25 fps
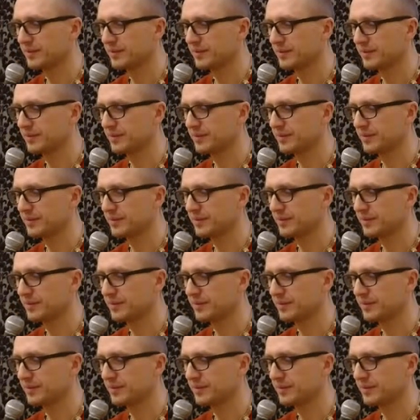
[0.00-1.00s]

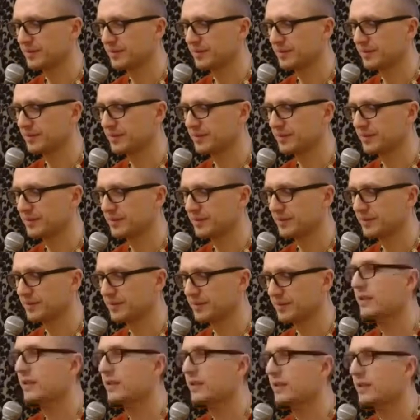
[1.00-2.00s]
that other
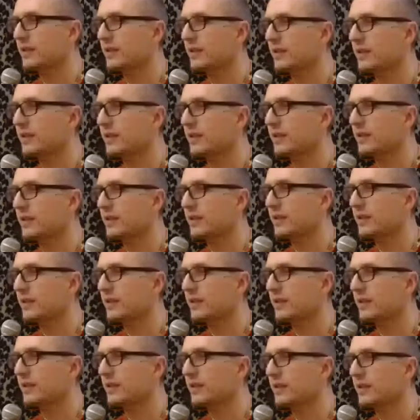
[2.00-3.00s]
people
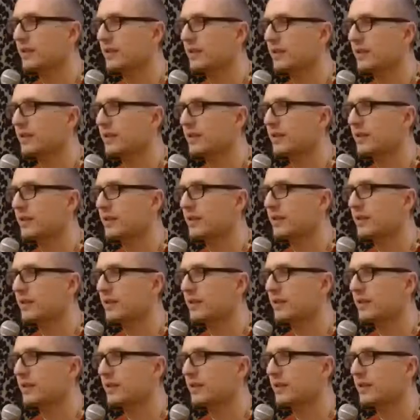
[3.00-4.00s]
disrespect,
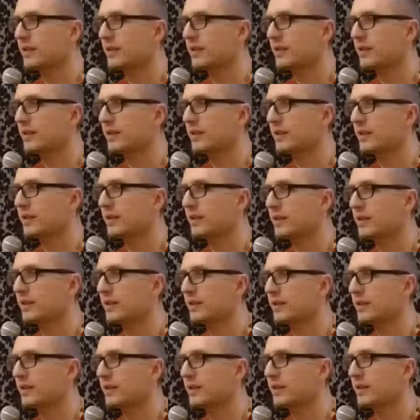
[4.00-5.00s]
and
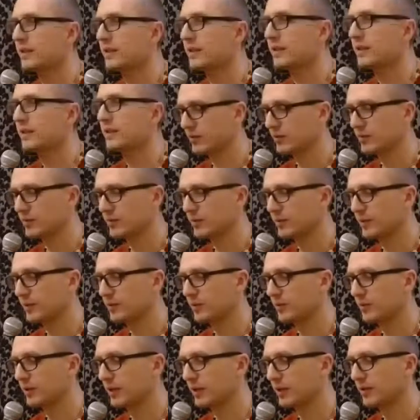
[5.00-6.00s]
he decided not to
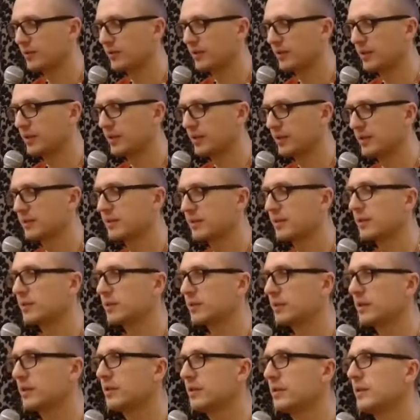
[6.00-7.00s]
speak to anyone and
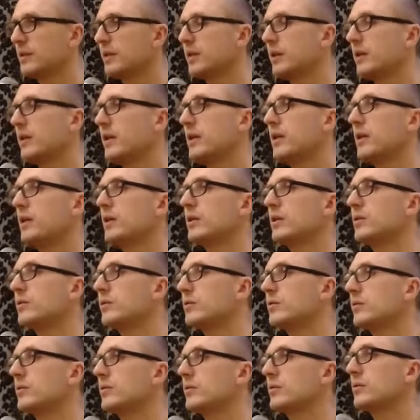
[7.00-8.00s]
etc.
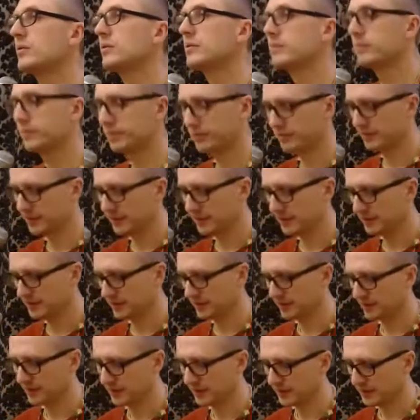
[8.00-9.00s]
So
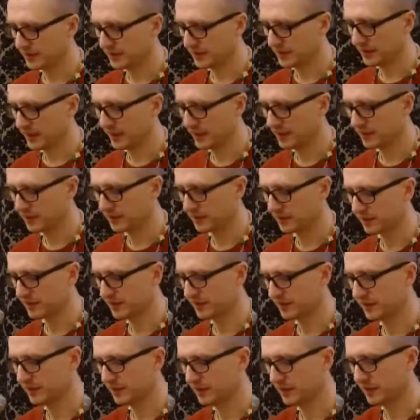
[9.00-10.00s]
what is that?
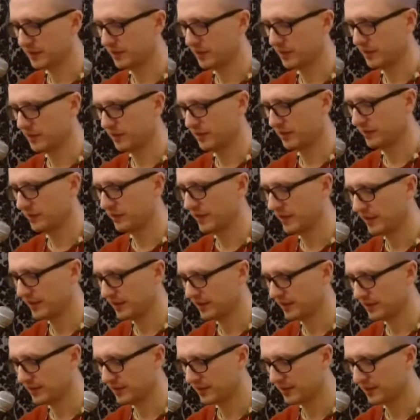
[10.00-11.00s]
Why
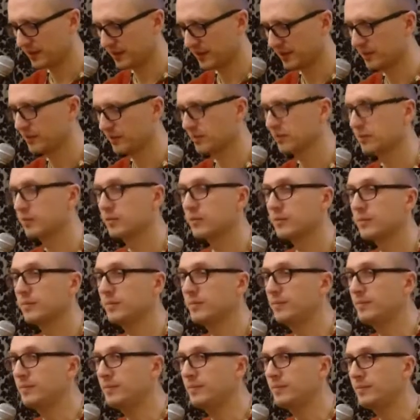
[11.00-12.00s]
it is done?
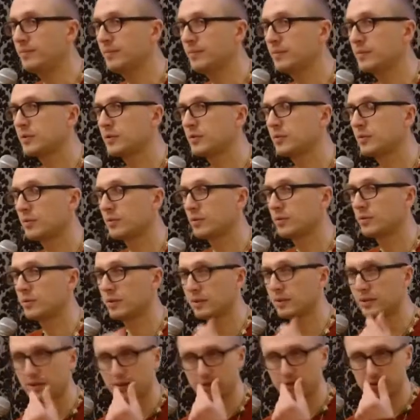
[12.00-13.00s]
So
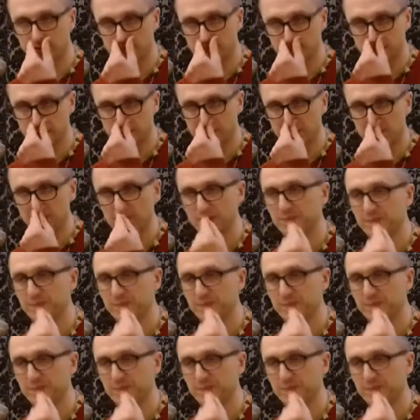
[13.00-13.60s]
it is